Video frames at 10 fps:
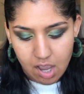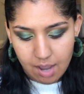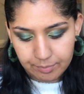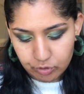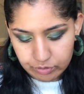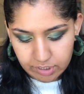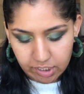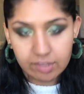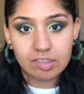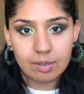I'm
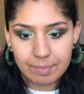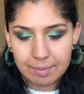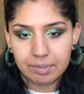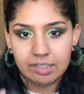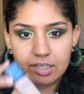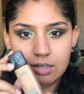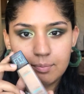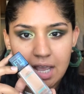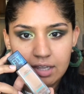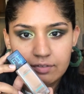using the Maybelline
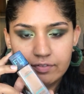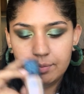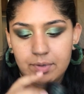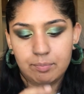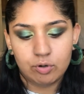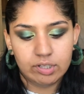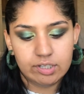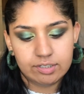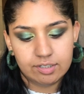Matte and Fit Me Poreless.